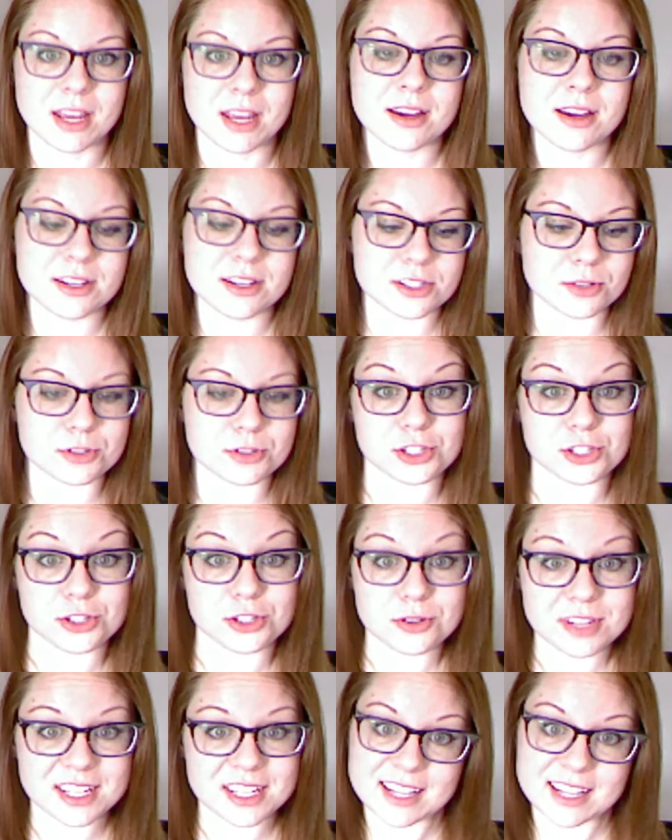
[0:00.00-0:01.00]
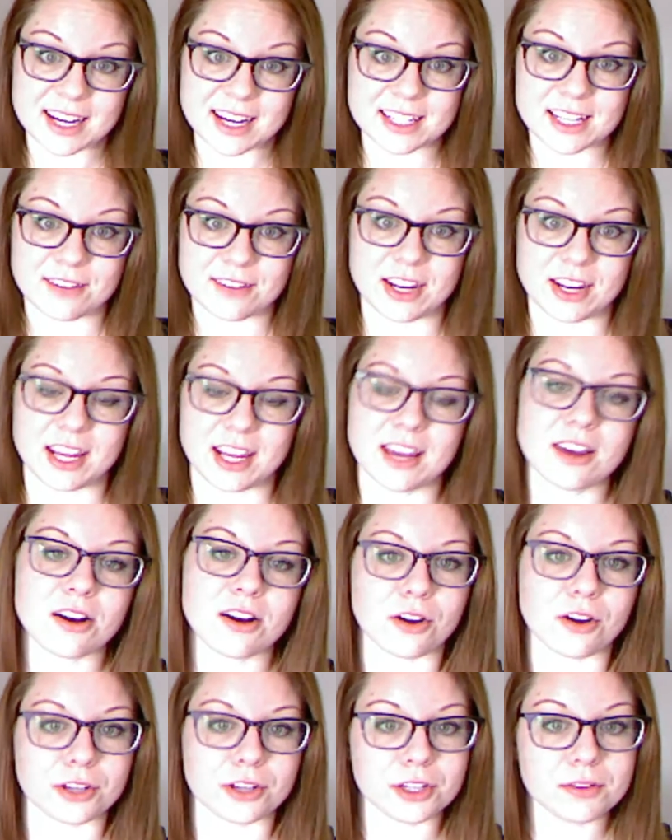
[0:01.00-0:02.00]
So to do this activity,
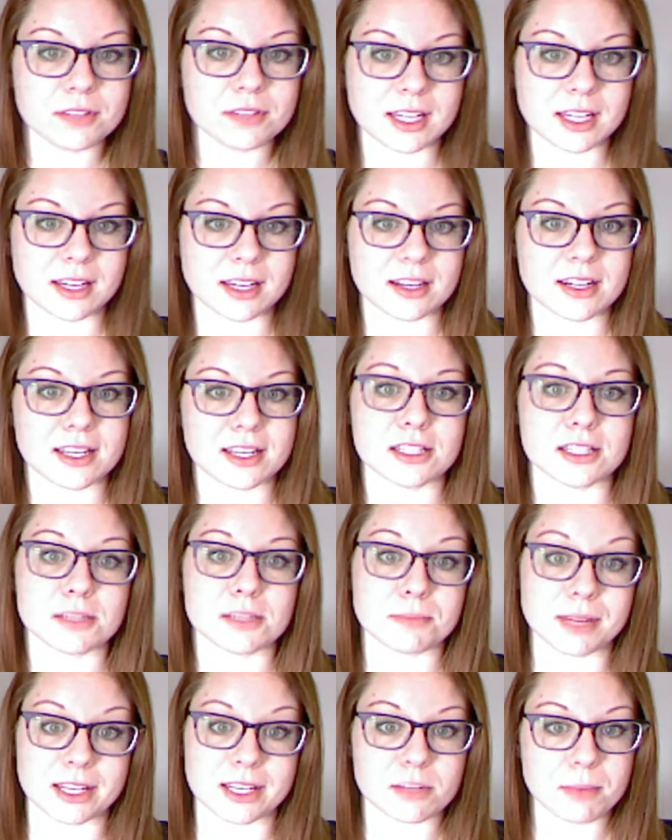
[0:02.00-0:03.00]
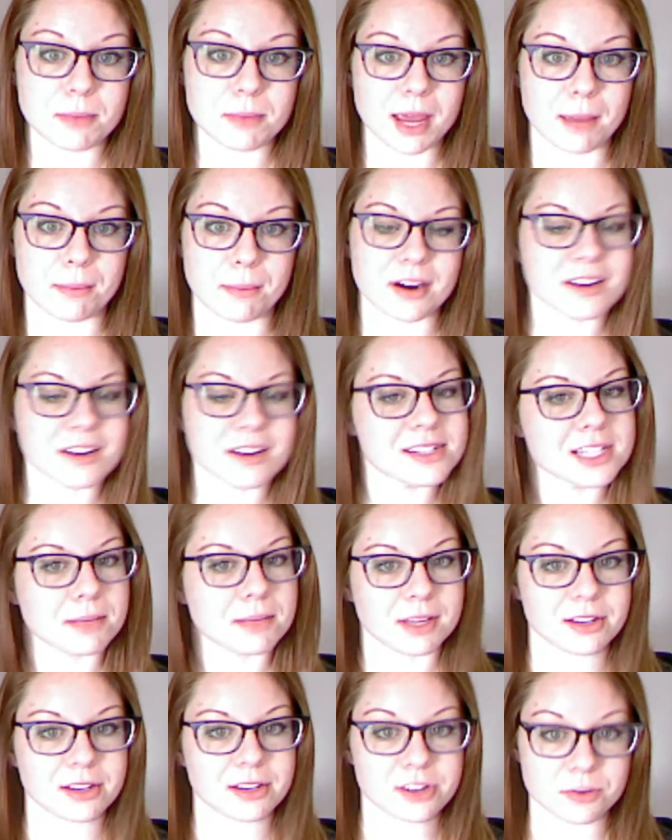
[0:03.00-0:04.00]
all you need is a piece of paper and
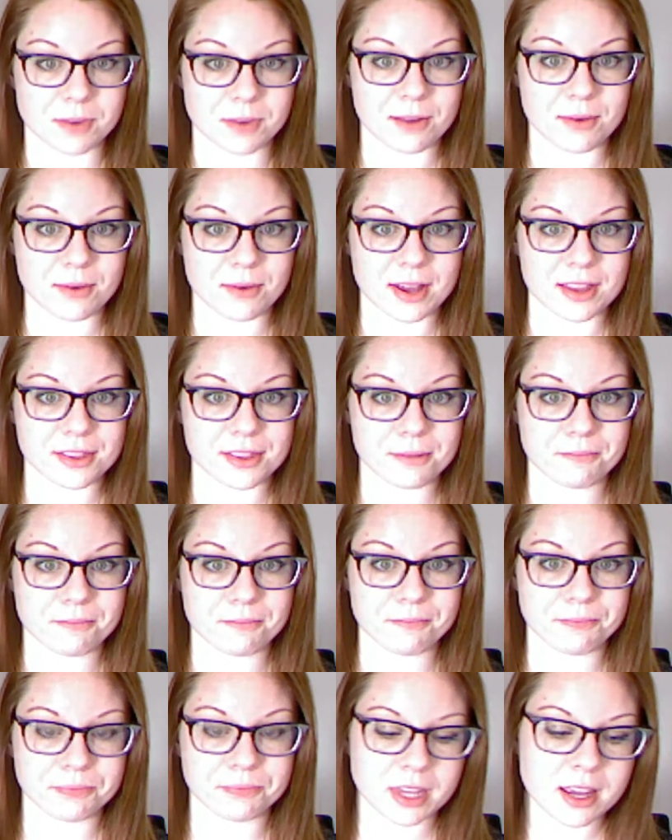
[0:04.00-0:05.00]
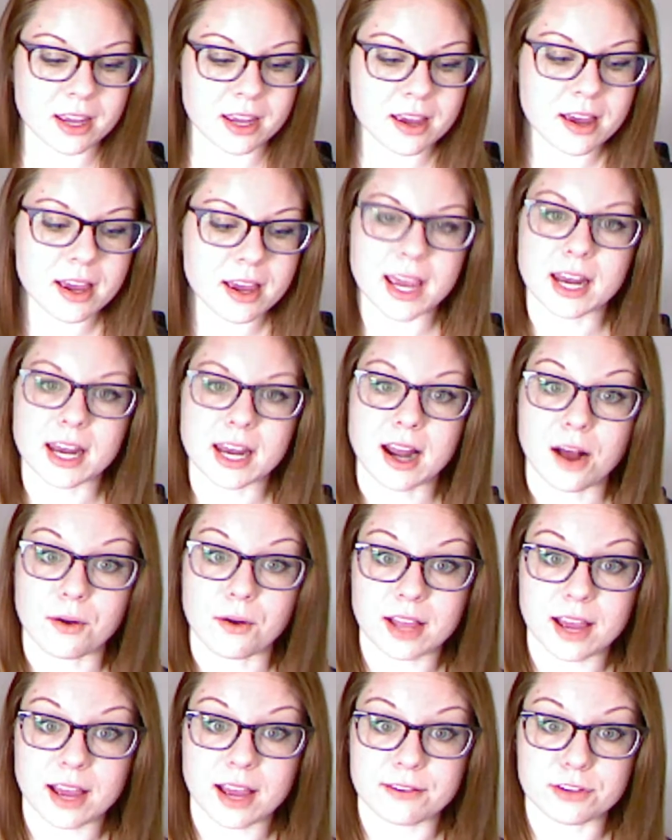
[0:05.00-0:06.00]
something to write with. And how I'll
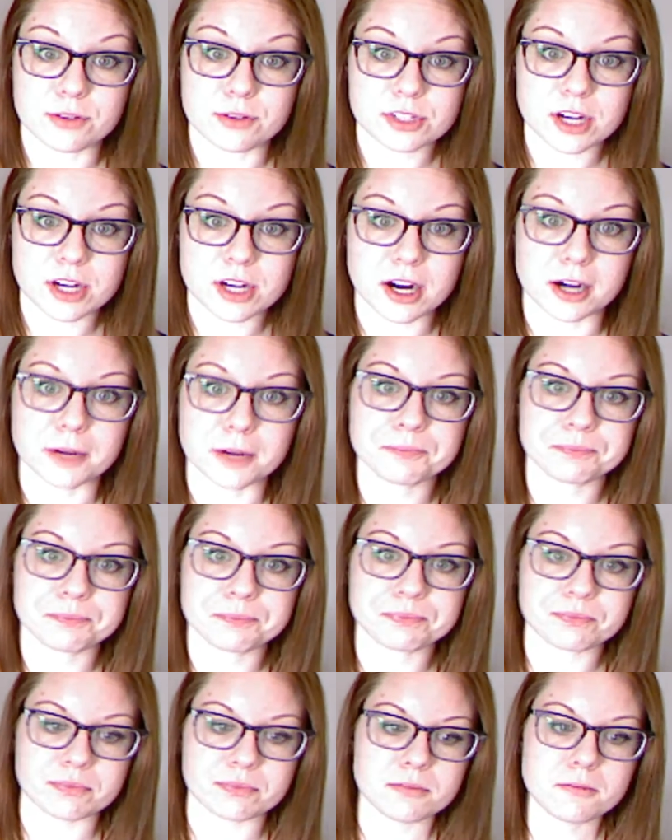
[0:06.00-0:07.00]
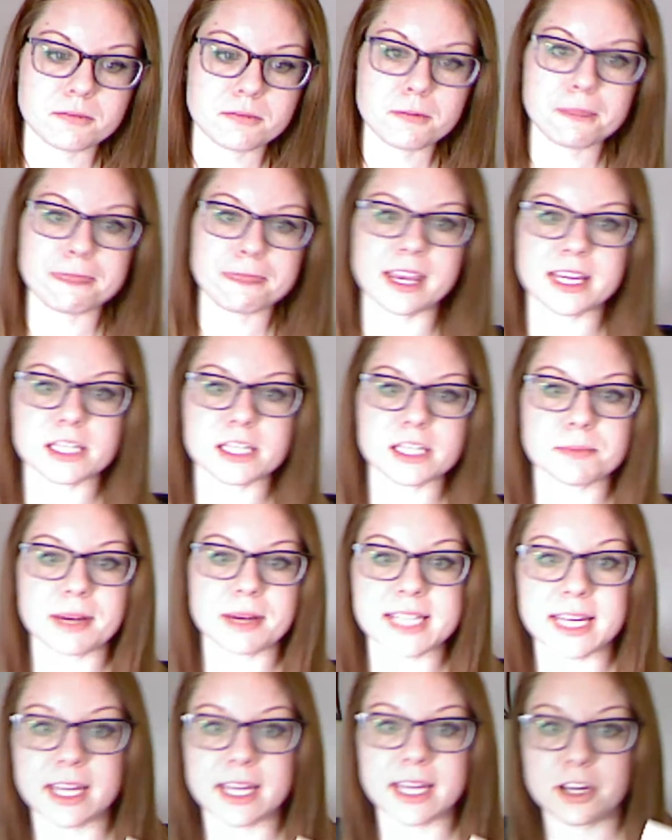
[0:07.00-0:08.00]
have you start is by
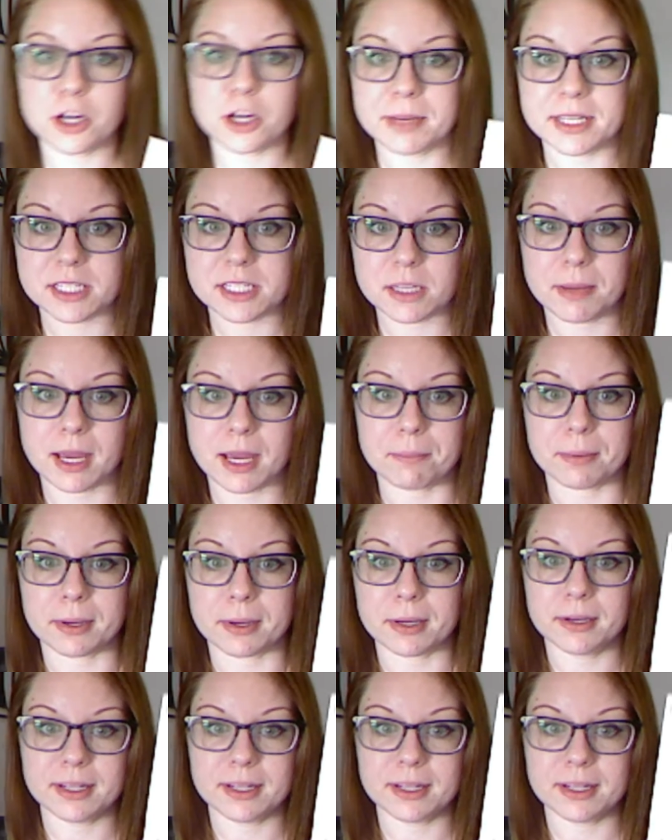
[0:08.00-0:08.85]
taking your piece of paper